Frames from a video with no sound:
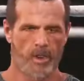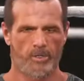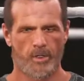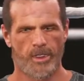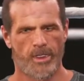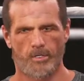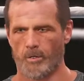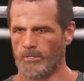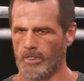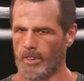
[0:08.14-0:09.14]
off, I'd like
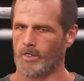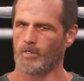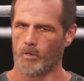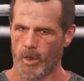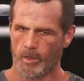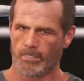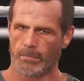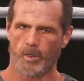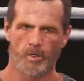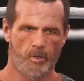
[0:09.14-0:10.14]
to officially
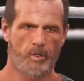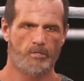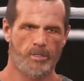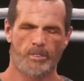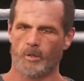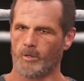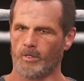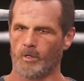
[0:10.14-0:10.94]
welcome our newest recruit